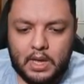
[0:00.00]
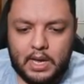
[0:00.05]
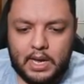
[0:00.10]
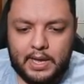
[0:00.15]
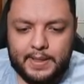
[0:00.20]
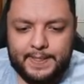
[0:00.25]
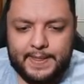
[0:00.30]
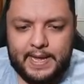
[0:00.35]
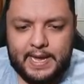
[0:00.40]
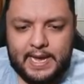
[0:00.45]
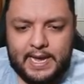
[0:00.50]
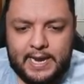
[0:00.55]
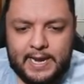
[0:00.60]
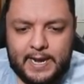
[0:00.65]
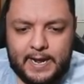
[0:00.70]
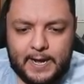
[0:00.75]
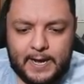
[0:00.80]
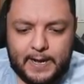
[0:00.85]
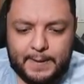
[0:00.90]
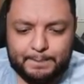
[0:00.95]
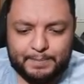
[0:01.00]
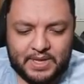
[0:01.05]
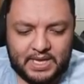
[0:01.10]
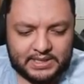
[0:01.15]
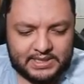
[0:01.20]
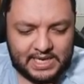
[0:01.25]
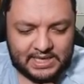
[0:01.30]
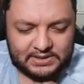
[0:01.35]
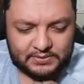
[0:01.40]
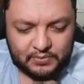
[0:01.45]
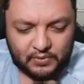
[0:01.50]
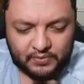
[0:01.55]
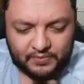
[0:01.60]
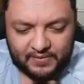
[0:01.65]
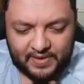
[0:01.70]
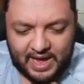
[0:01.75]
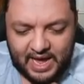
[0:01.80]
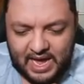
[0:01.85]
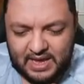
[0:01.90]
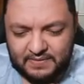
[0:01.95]
And then um, he attacks for
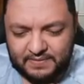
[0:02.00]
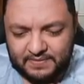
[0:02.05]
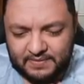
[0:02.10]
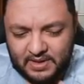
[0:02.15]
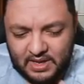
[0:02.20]
five.